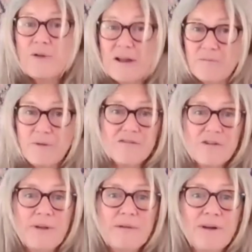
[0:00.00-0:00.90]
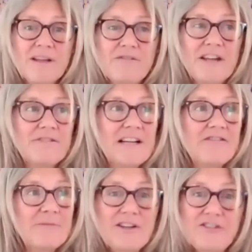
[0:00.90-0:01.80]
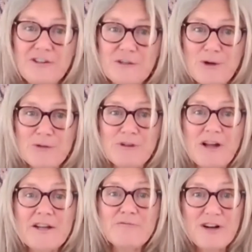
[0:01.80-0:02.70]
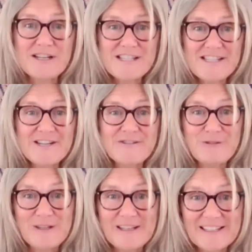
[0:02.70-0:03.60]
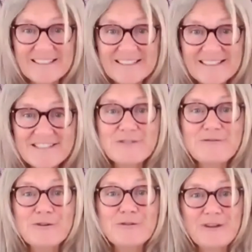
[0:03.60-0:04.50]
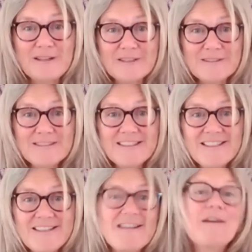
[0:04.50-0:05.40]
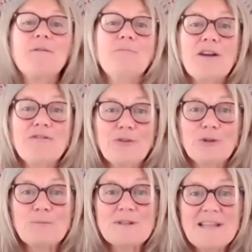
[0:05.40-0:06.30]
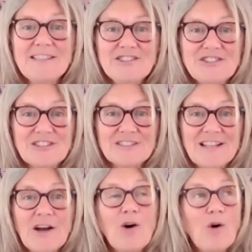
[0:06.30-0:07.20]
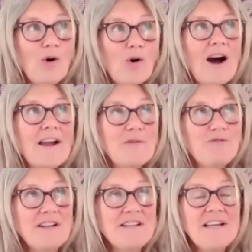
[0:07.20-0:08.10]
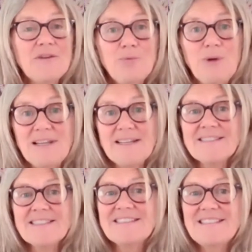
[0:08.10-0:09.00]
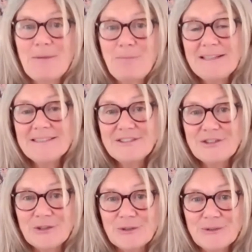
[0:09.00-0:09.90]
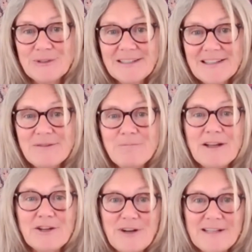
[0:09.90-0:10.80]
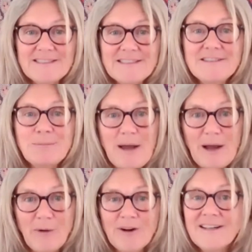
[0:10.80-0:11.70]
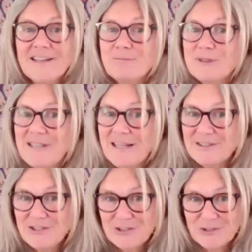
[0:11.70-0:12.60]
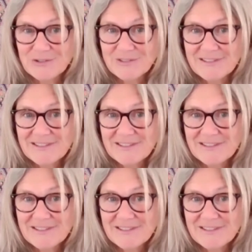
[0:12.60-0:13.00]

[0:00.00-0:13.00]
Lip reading: I'll repeat my favorite affirmation at the moment. I am ready and willing to fulfill my full potential, or I am ready and willing to step into my greatest power and potential.